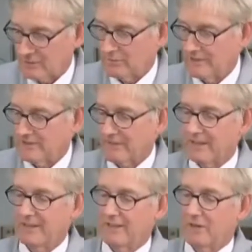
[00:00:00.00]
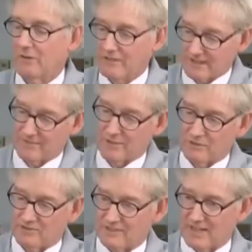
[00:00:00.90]
so when you're ready to go and you have the
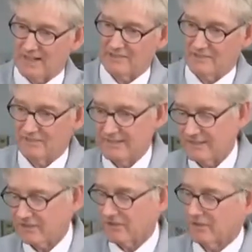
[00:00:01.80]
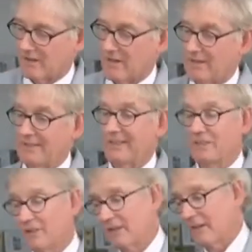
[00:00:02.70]
hose attached, get it turned on and then
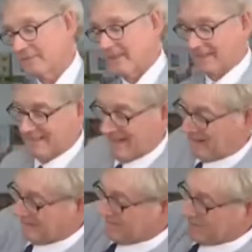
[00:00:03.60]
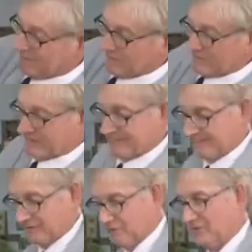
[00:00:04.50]
turn it upside down. You'll
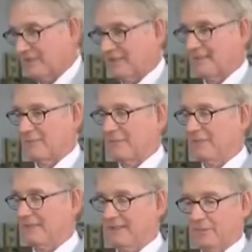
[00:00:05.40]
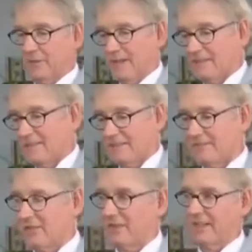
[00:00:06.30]
lose a little maybe in the process
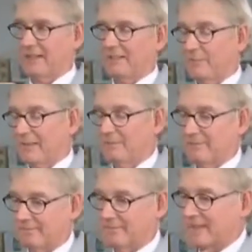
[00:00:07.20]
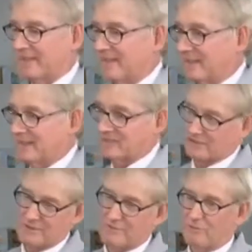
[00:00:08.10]
of turning it, but the
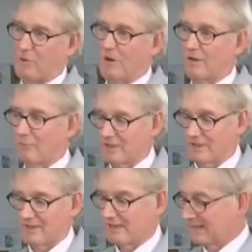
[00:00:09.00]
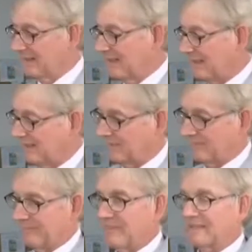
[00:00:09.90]
stream of water will
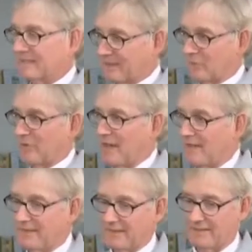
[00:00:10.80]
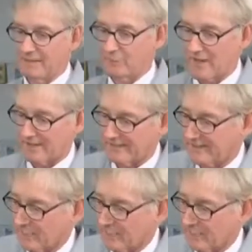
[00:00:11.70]
basically apply the product